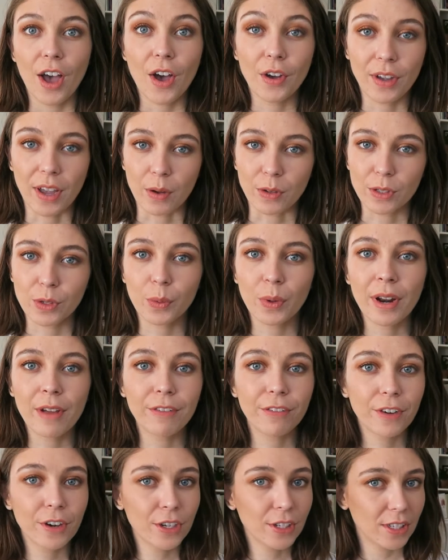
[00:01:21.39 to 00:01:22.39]
Okay, so when I
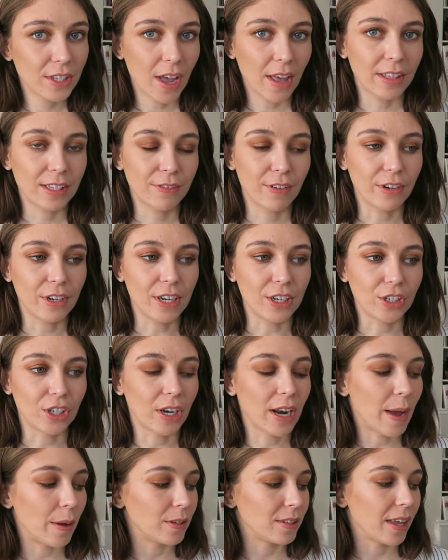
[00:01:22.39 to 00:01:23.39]
first saw this
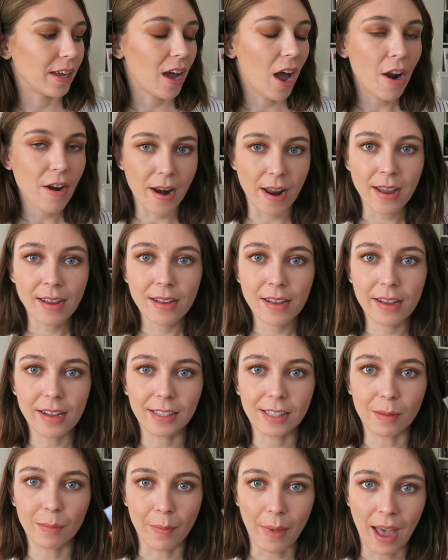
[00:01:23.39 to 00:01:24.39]
foundation, I was like, all right,
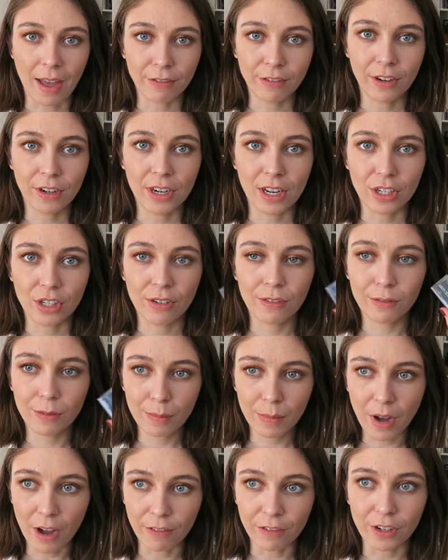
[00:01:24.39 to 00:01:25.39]
it's a matte foundation
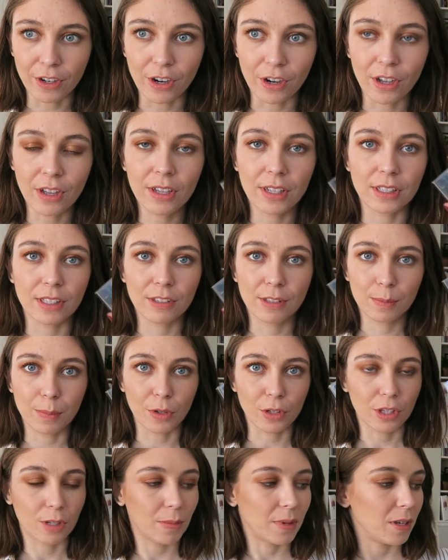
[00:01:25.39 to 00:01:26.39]
from Covergirl. It's
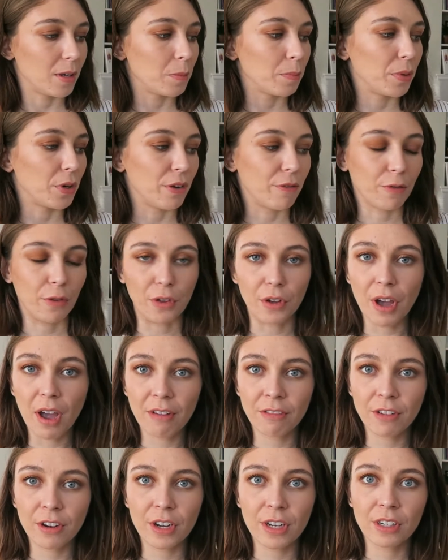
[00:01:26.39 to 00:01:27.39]
supposed to be pretty full
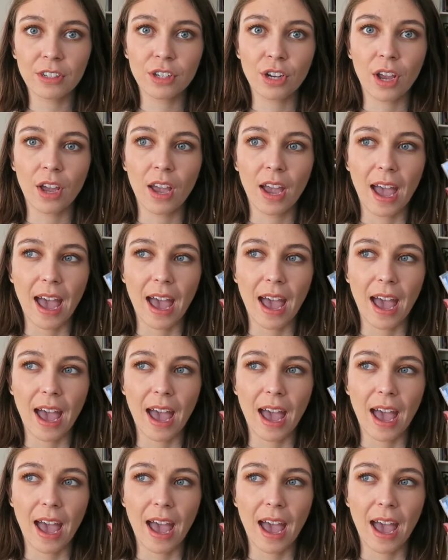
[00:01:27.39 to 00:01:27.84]
coverage.